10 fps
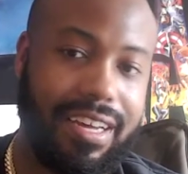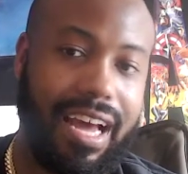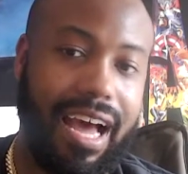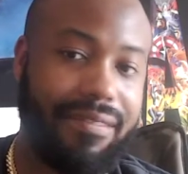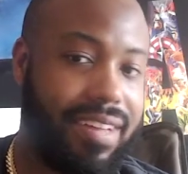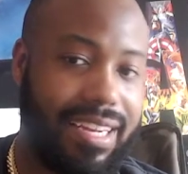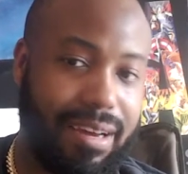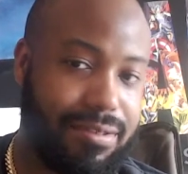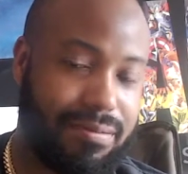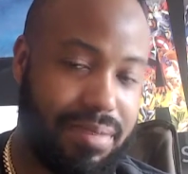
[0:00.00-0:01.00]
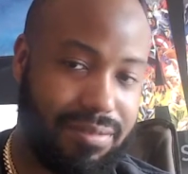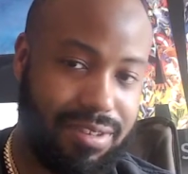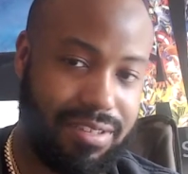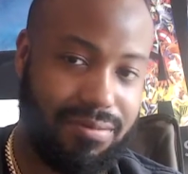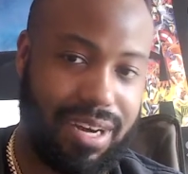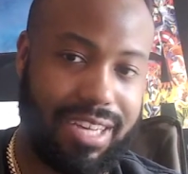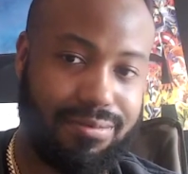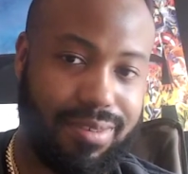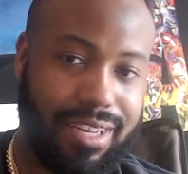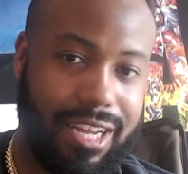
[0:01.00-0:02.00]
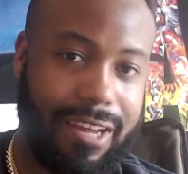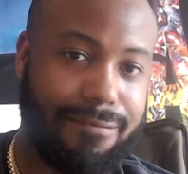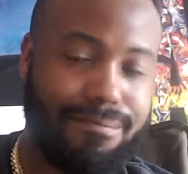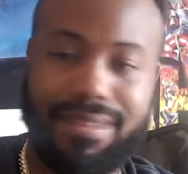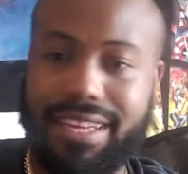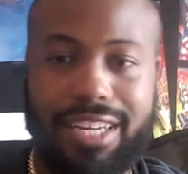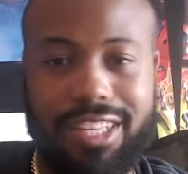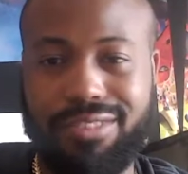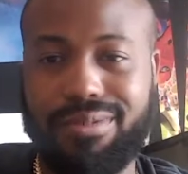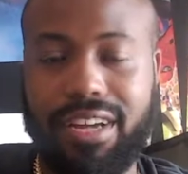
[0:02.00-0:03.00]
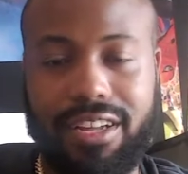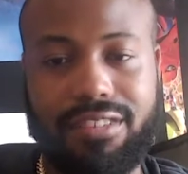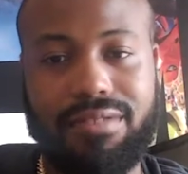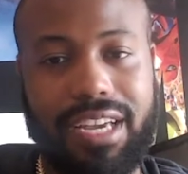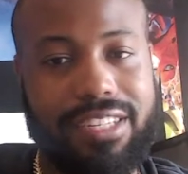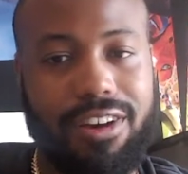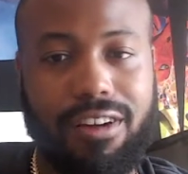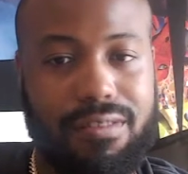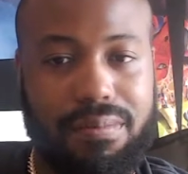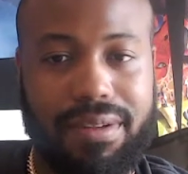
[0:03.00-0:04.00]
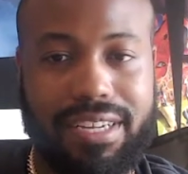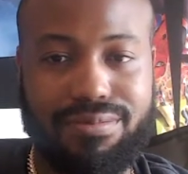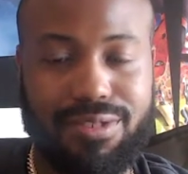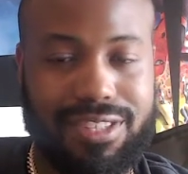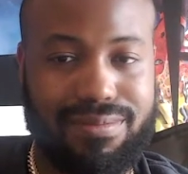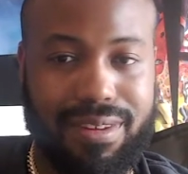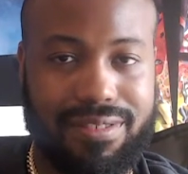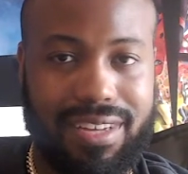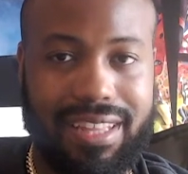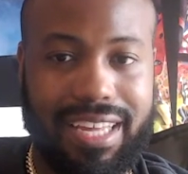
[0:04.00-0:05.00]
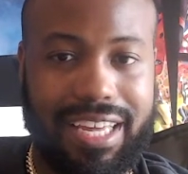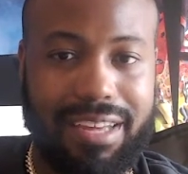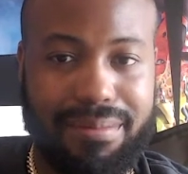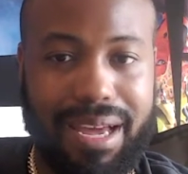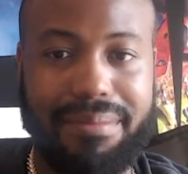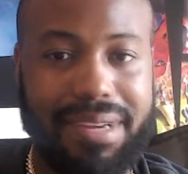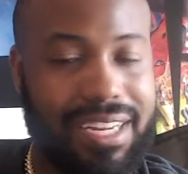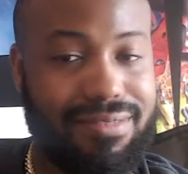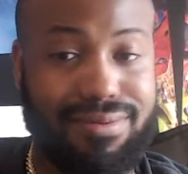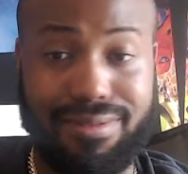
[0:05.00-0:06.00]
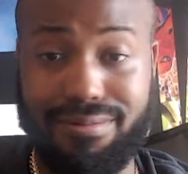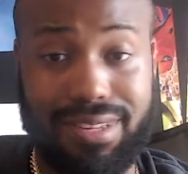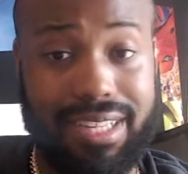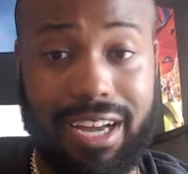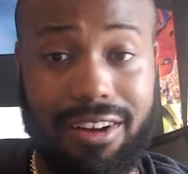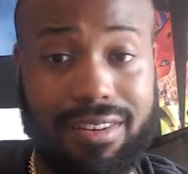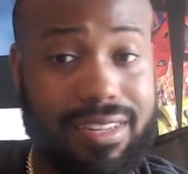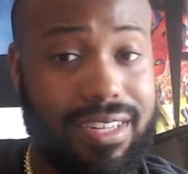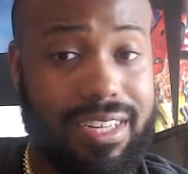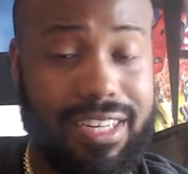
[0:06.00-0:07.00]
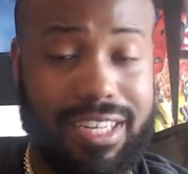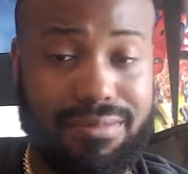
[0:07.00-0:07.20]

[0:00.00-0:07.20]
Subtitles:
I feel like that was a big reason why as well. Like, you can't, it's hard to replace Will Smith. So I think him not being in this one really hurt it as